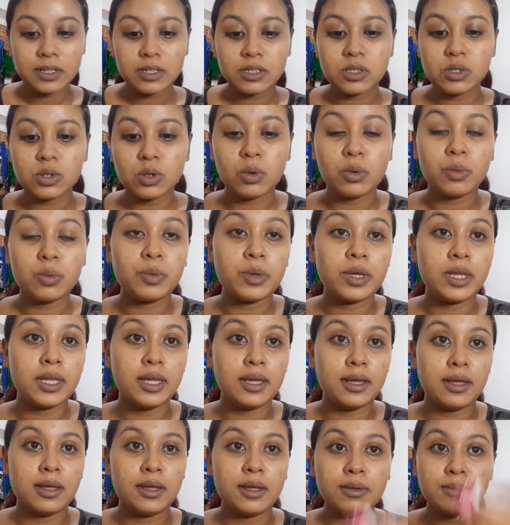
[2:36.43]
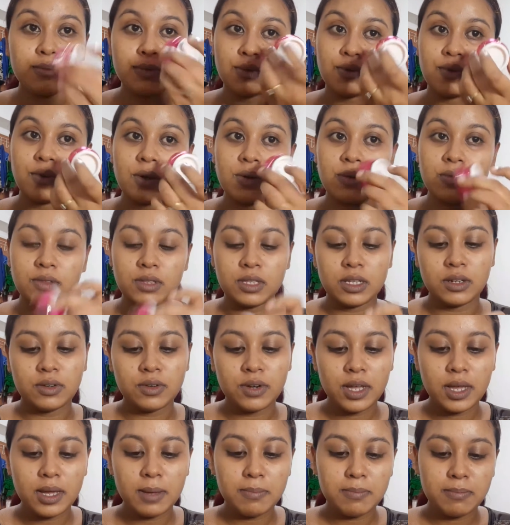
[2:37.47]
So we move on with the
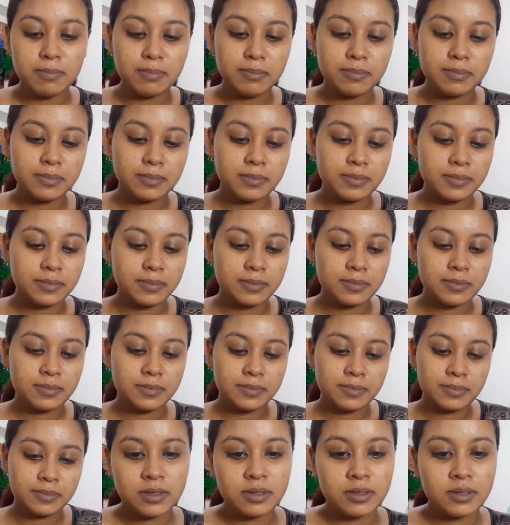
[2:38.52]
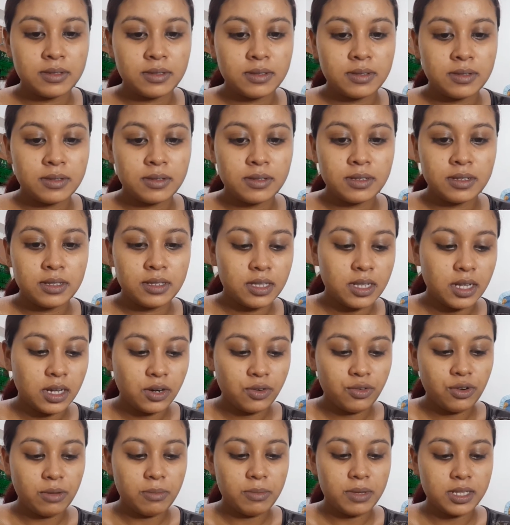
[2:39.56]
cream. The
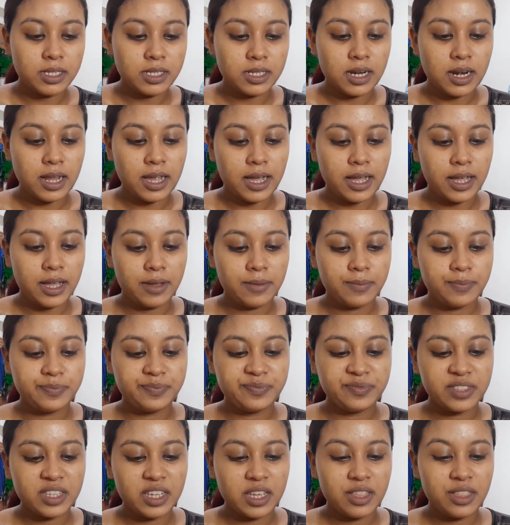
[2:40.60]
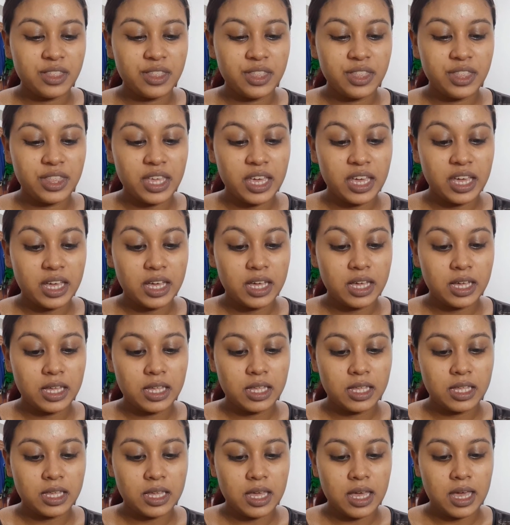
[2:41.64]
cream is like thick
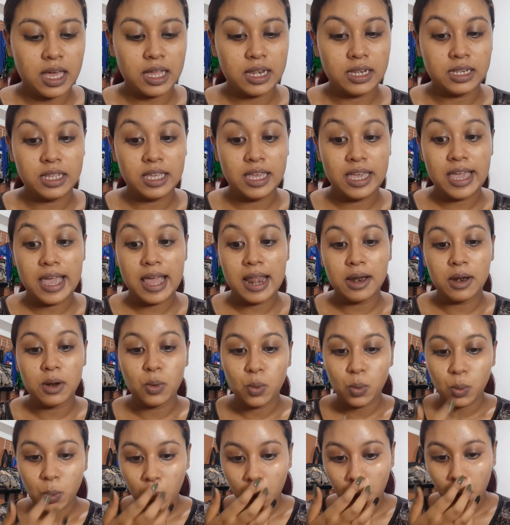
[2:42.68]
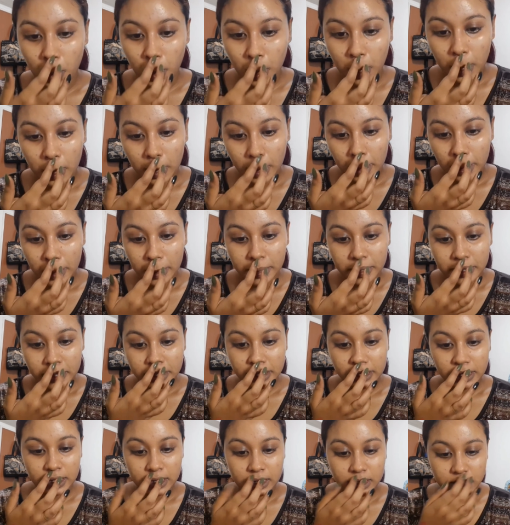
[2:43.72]
and yellow.
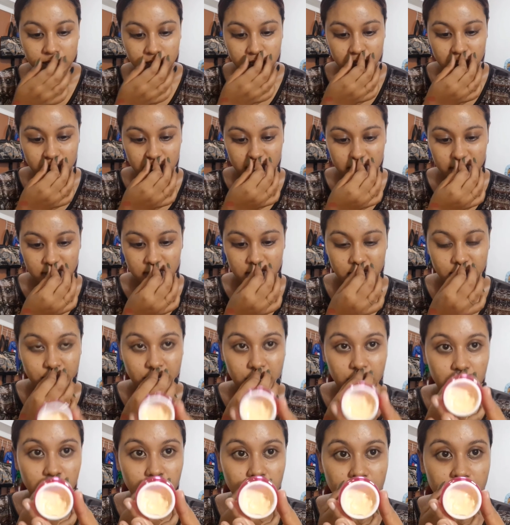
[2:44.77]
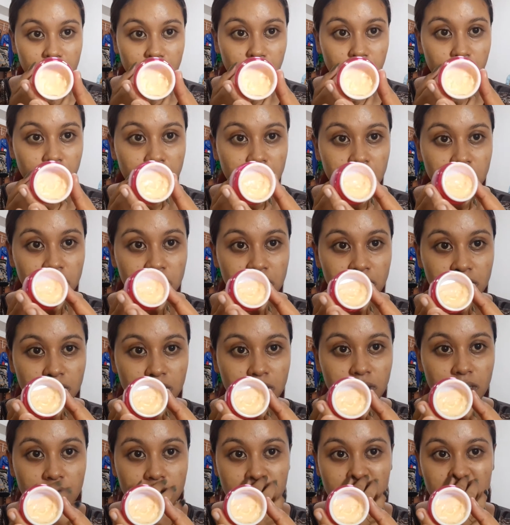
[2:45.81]
It's a bit more yellowish, as
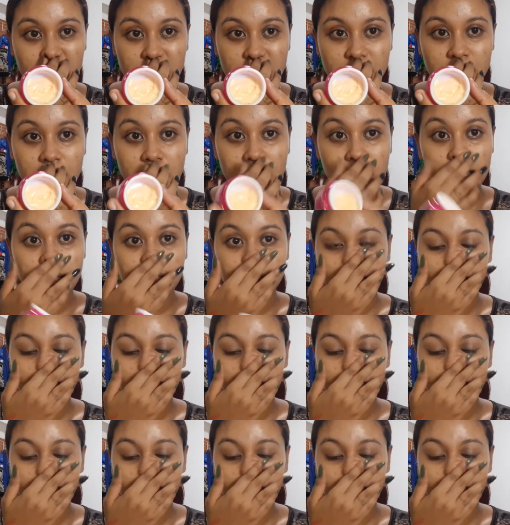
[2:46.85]
you guys can see.